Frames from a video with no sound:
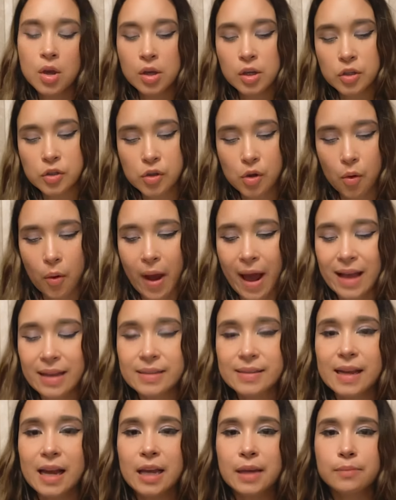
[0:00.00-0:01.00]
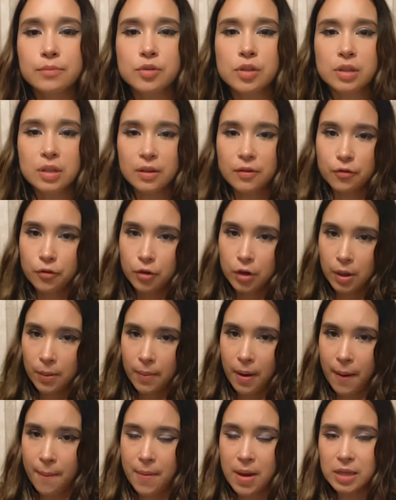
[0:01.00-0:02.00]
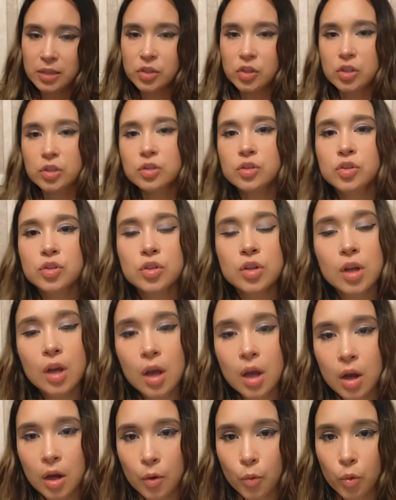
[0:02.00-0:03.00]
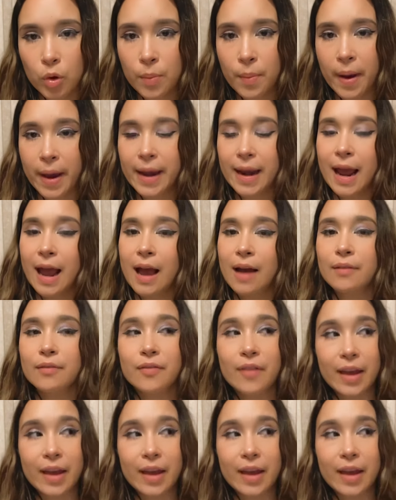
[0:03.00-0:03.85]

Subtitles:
So as I'm delivering my message, we might have